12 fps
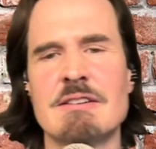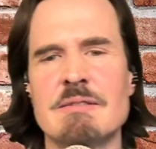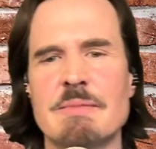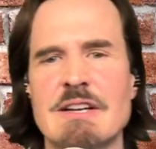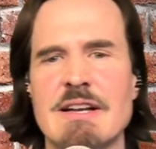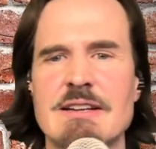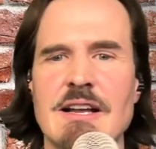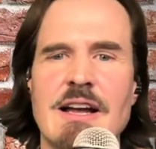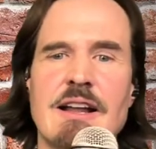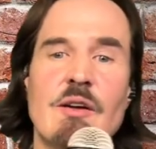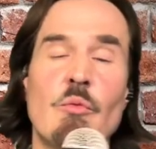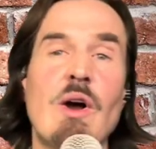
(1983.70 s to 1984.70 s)
but I,
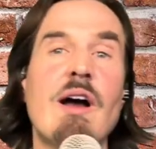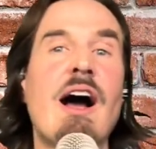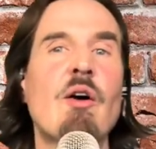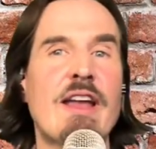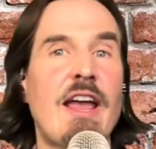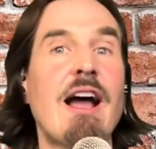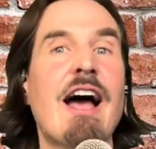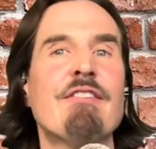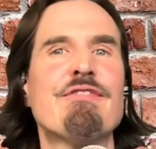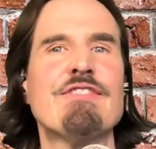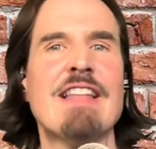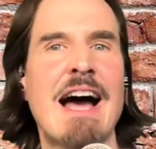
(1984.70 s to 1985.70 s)
I, okay, I
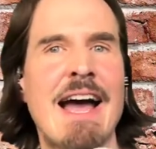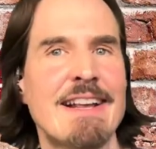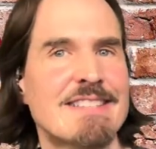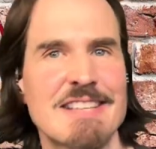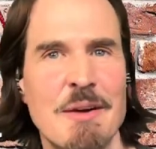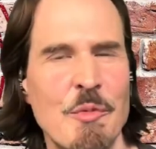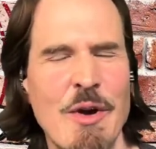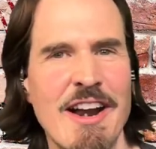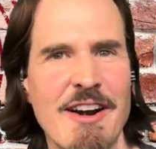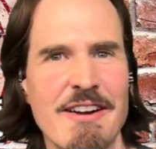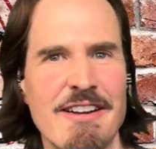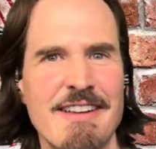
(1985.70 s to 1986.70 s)
fly
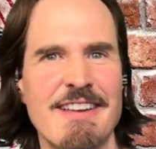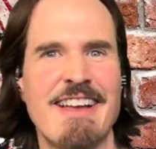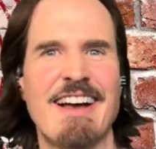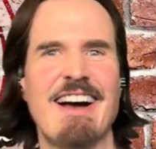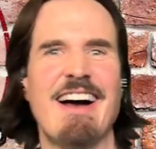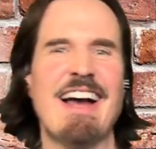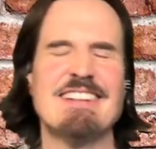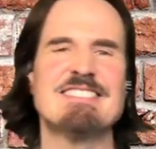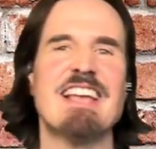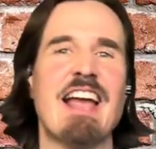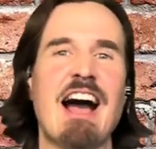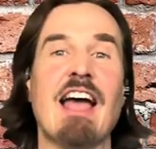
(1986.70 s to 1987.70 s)
somewhere. I
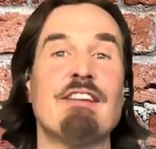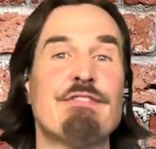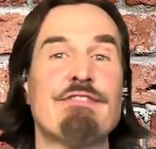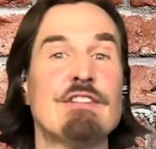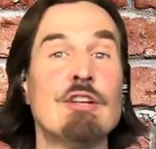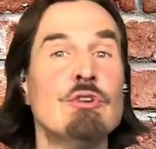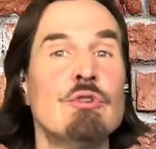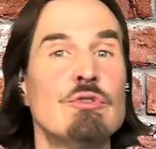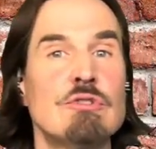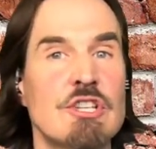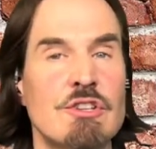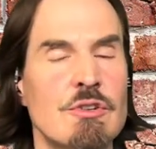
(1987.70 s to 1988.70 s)
say I flew
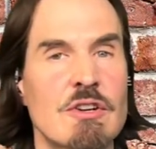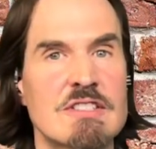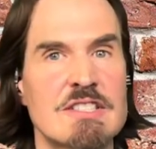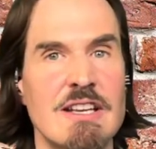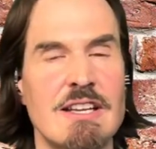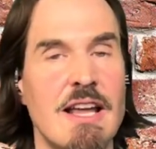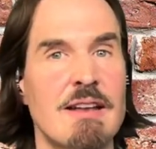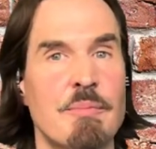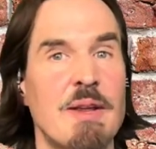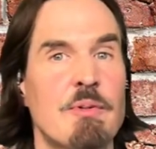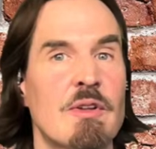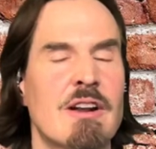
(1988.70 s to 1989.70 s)
to New York City, and
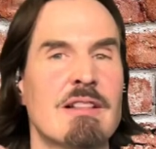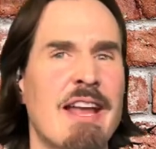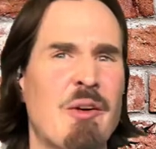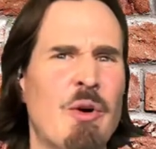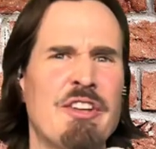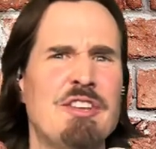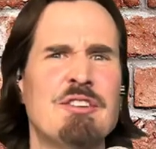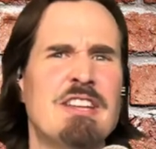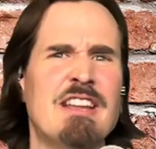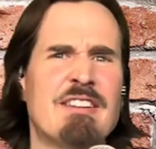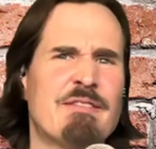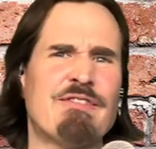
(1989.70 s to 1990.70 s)
people aren't like, well, you
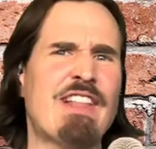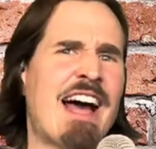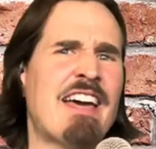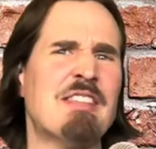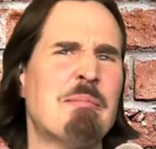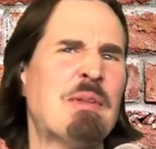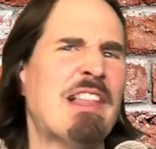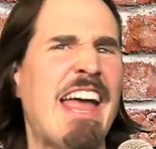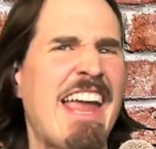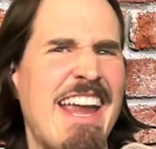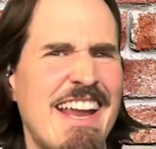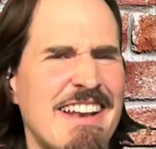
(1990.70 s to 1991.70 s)
didn't fly the
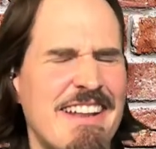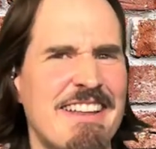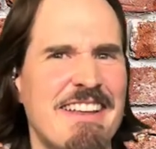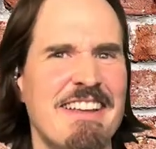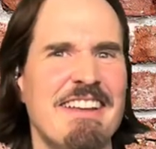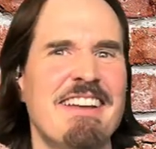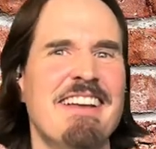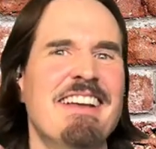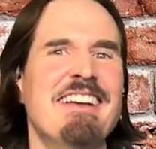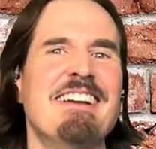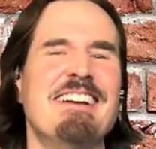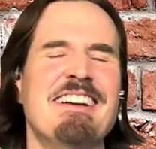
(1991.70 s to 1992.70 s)
plane.
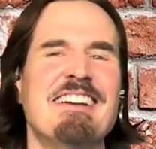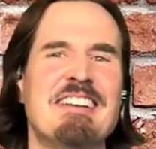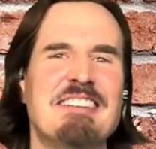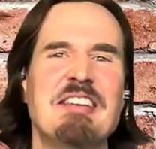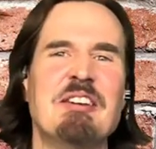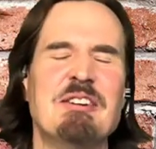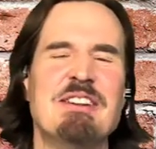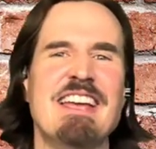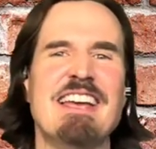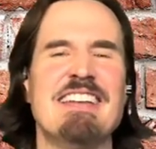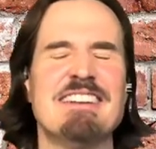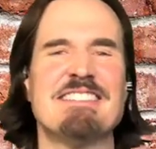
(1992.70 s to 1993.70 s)
You
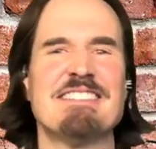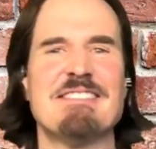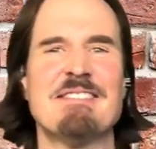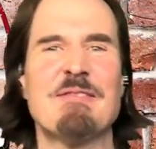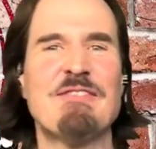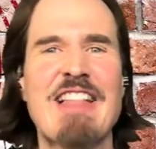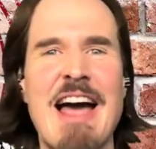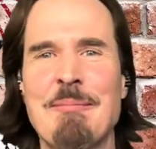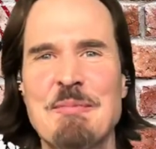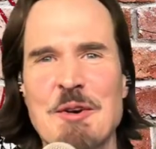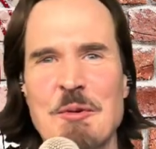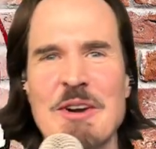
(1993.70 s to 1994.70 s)
didn't flap
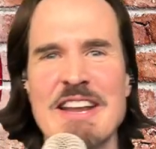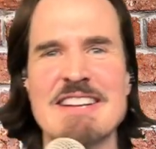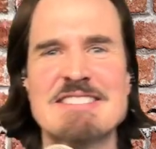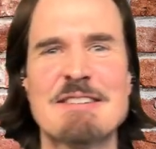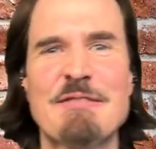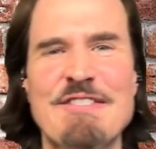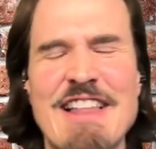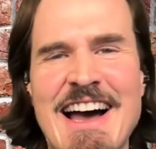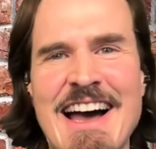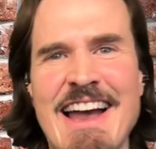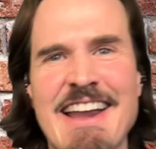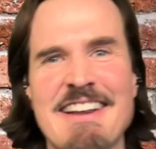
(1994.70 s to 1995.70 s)
your wings and
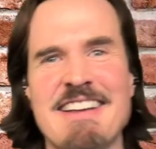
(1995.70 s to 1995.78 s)
fly.